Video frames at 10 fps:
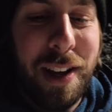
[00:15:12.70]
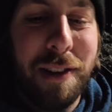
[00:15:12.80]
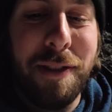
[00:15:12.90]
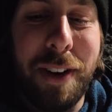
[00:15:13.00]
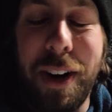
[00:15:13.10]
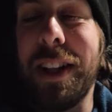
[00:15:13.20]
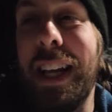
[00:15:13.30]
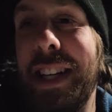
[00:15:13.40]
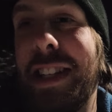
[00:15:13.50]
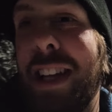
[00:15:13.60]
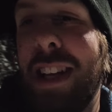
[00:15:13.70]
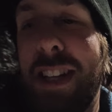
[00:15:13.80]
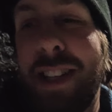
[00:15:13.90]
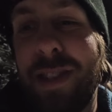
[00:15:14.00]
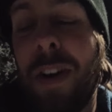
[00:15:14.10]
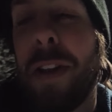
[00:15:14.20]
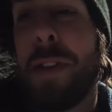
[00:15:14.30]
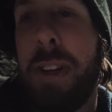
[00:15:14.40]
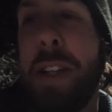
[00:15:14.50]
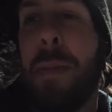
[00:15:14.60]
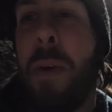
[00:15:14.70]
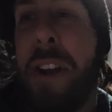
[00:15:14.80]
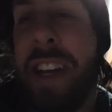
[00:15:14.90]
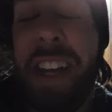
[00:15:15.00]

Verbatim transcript: very late. It's about three in the morning.